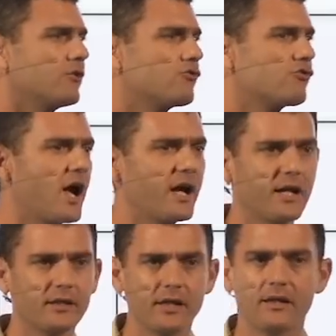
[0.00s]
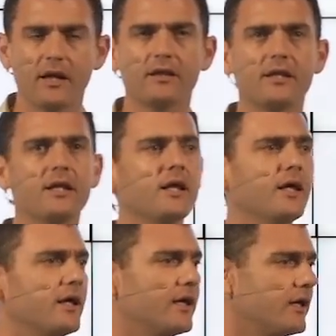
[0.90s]
in China that
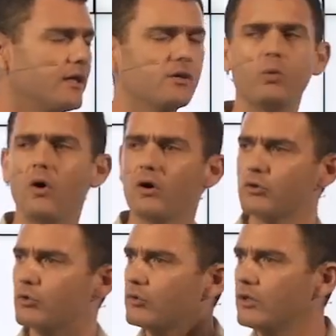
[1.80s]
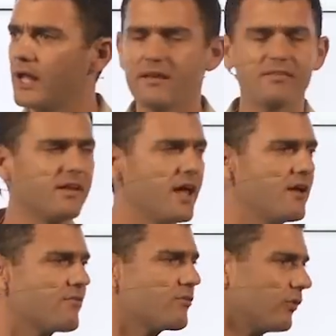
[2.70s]
that work like
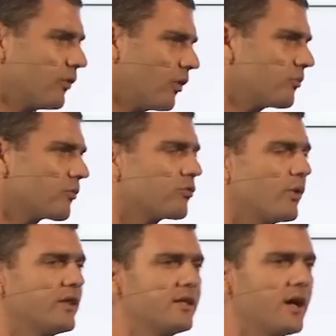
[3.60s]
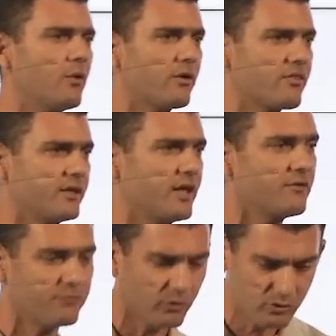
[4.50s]
slaves for almost 20 hours a day
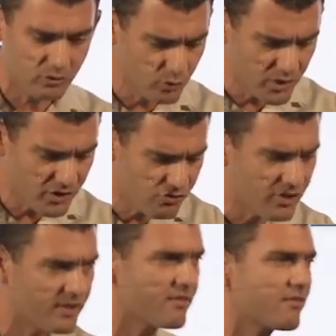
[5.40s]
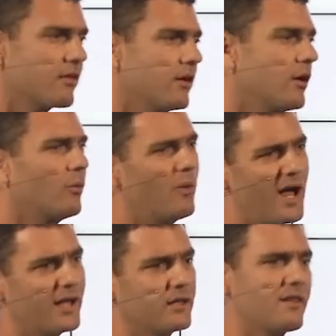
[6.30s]
for doing jeans.
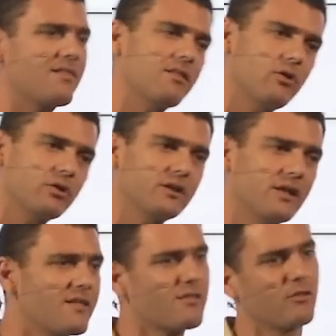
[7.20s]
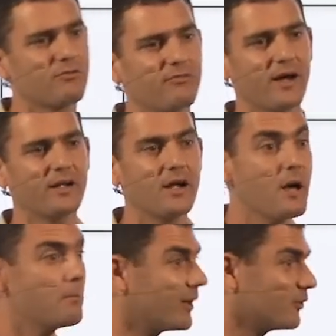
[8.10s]
Why? This is not fun.
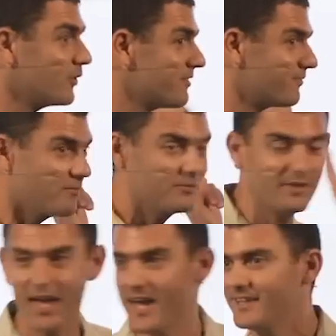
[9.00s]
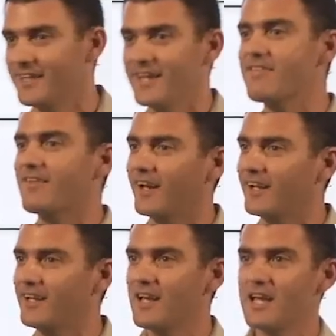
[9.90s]
But if I'm hating
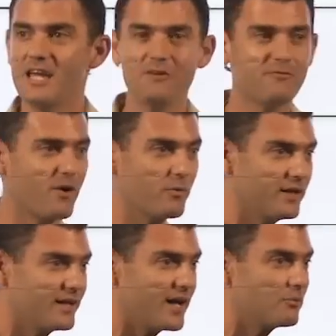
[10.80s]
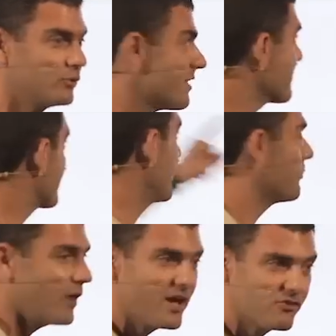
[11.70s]
Israel, if I will come to this
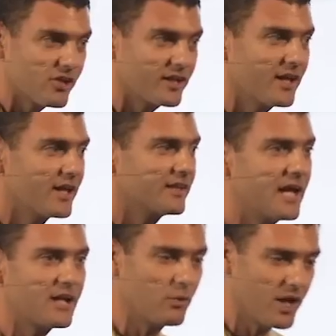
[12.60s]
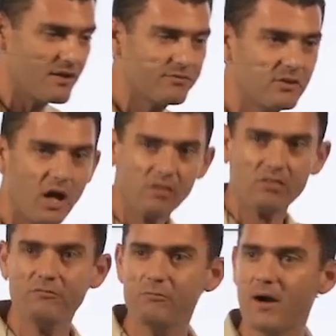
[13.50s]
celebration, then I will have lots
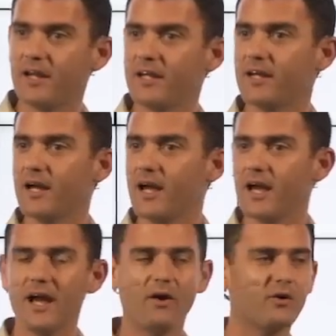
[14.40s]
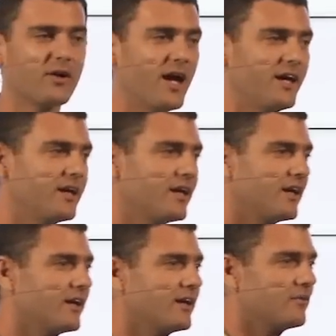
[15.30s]
of money. Okay?
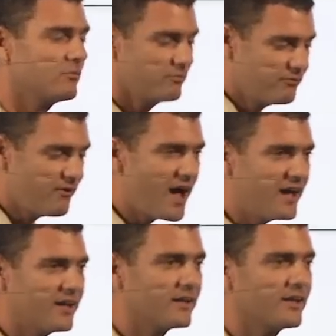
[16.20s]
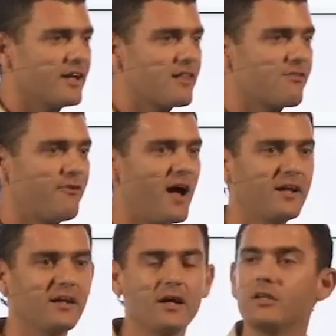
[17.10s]
Fun. It's
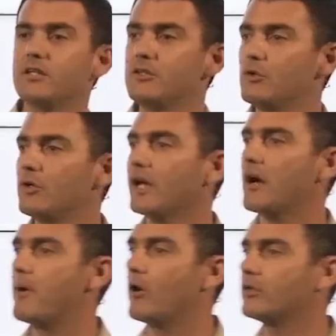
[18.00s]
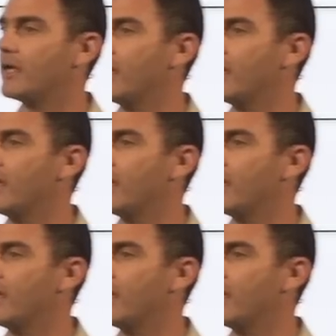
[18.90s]
fun. Did you hear about